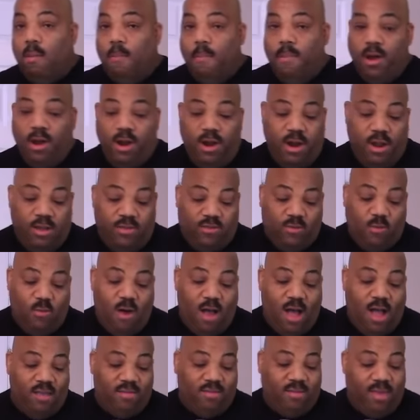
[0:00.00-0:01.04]
butternut
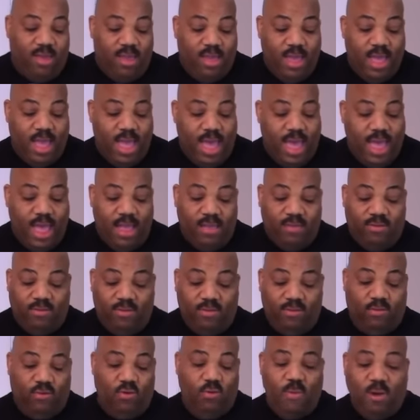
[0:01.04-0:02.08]
squash
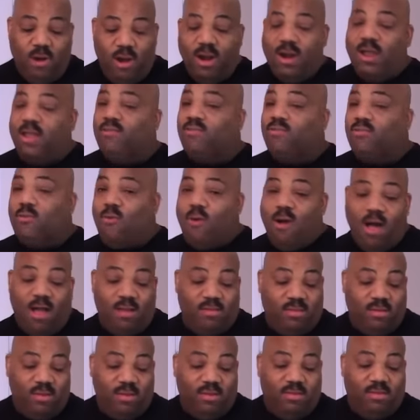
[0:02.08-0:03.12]
has two butternut
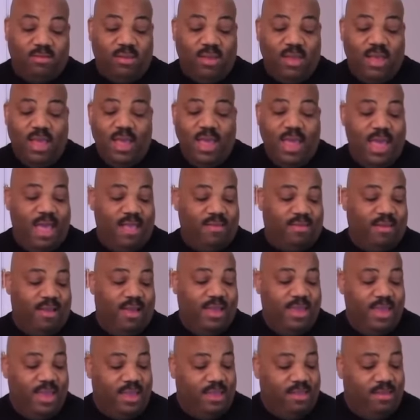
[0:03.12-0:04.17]
squashes, has
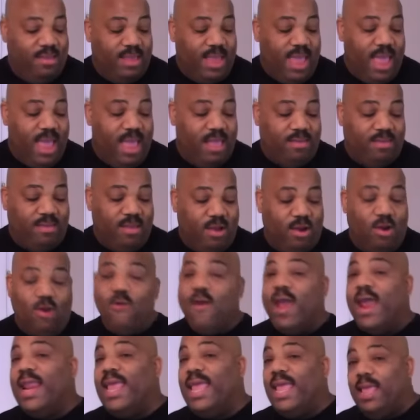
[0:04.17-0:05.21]
onions, it has
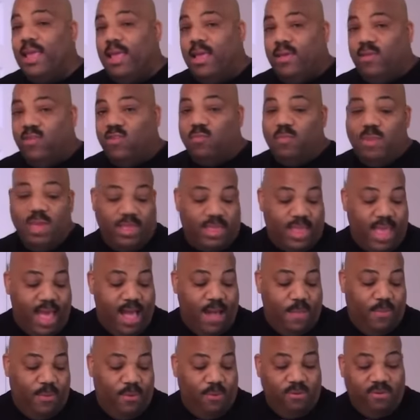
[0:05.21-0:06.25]
Granny Smith
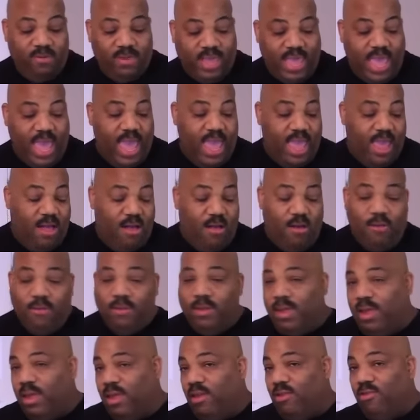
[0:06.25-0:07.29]
apples,
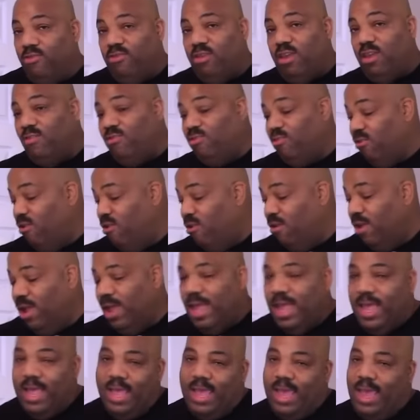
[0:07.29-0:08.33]
kale, ginger,
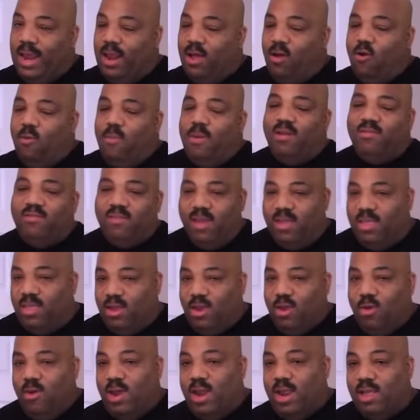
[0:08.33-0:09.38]
and a whole bunch of other
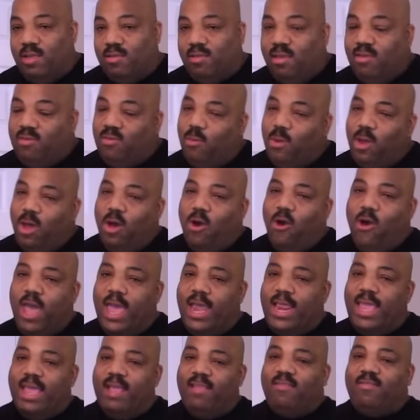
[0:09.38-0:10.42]
ingredients. So we're gonna go
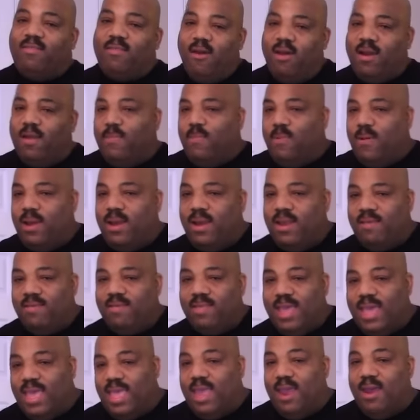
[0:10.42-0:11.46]
ahead and get started putting this
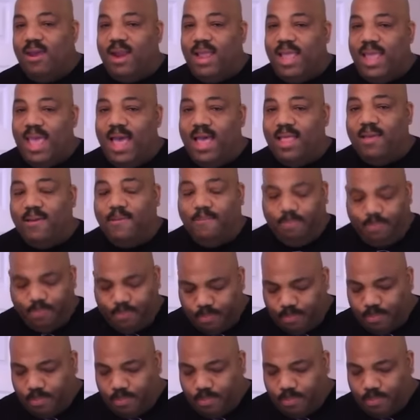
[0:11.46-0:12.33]
thing here together,